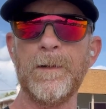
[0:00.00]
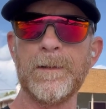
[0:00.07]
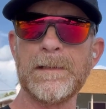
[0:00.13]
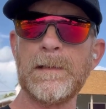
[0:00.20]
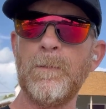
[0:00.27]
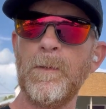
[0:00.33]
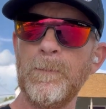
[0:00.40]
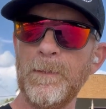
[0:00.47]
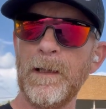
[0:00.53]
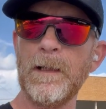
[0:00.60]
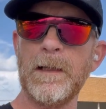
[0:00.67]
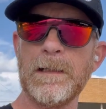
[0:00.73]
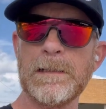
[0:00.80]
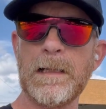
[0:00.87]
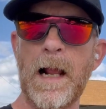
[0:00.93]
And so we're really
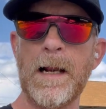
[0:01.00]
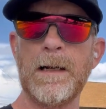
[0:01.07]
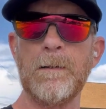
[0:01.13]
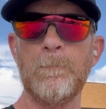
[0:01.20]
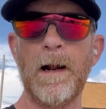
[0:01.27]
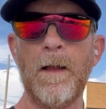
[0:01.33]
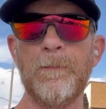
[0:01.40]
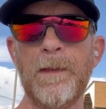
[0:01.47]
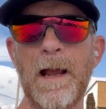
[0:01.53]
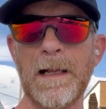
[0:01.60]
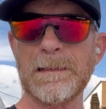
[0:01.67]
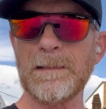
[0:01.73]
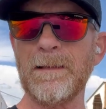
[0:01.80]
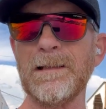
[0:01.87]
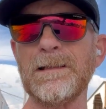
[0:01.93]
excited about that.
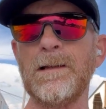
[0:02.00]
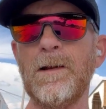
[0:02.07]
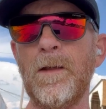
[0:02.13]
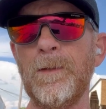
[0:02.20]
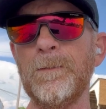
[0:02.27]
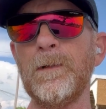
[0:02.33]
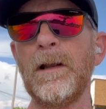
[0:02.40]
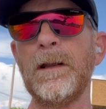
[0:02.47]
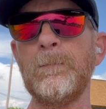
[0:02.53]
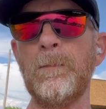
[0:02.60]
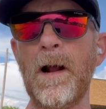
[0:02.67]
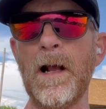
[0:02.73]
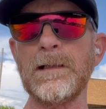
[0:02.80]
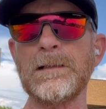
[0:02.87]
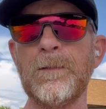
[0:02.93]
So that's another really
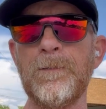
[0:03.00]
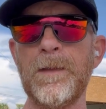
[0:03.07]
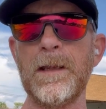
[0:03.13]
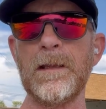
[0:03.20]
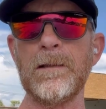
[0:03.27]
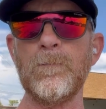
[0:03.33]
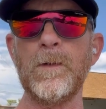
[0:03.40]
positive thing.